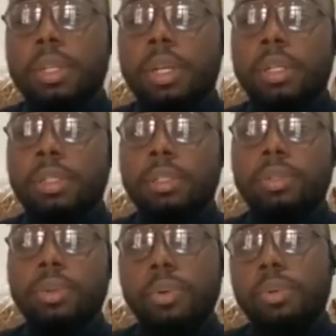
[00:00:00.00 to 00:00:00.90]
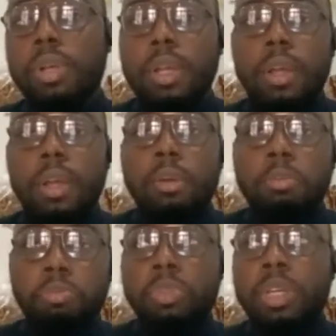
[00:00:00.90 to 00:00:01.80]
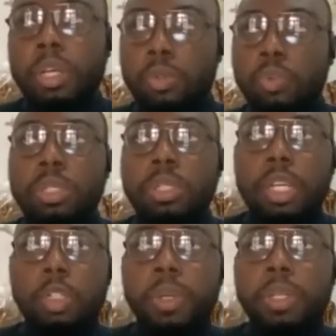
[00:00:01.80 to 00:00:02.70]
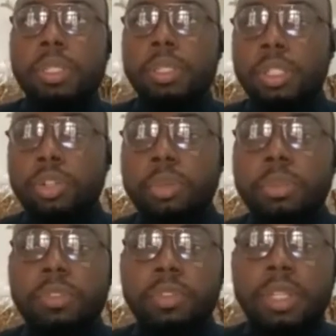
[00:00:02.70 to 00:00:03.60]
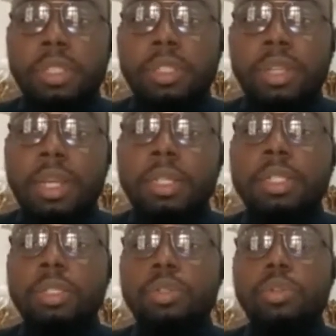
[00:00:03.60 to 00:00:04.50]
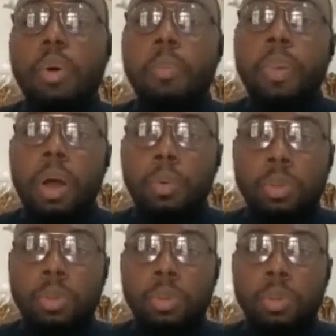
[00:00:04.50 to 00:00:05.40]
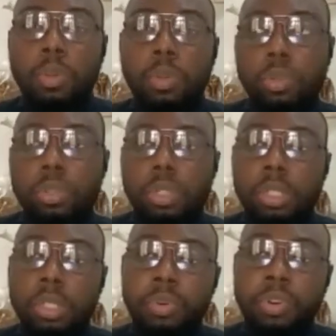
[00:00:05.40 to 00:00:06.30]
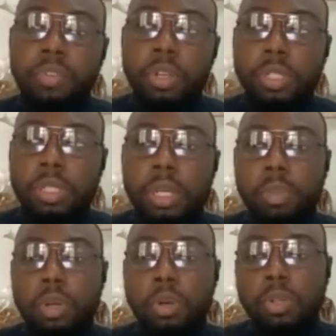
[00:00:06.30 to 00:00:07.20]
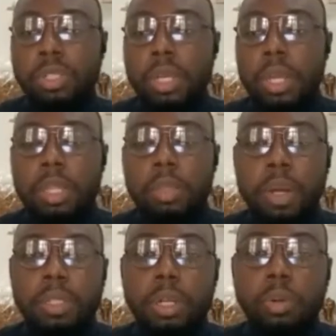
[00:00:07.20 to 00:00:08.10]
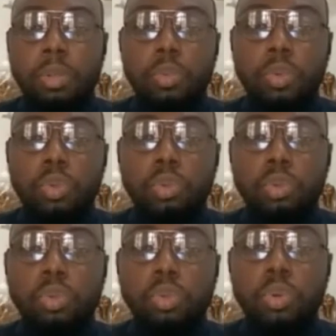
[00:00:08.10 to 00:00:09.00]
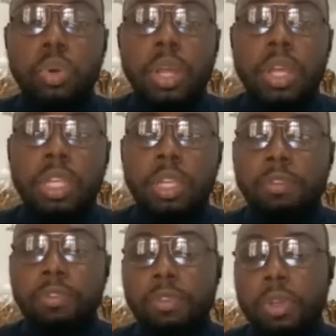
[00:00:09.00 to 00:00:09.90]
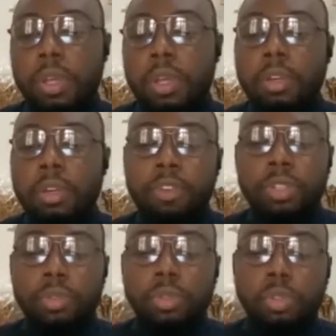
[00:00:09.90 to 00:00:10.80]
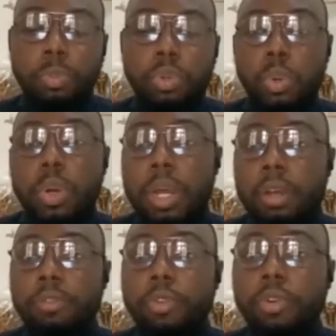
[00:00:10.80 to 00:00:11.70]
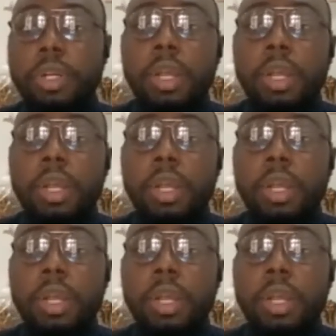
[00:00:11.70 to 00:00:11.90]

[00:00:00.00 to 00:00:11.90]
And so, yes, we're still expecting interim dividends at least on par with what we saw in the previous year, because the banks are going to want to, give investors, both local and foreign,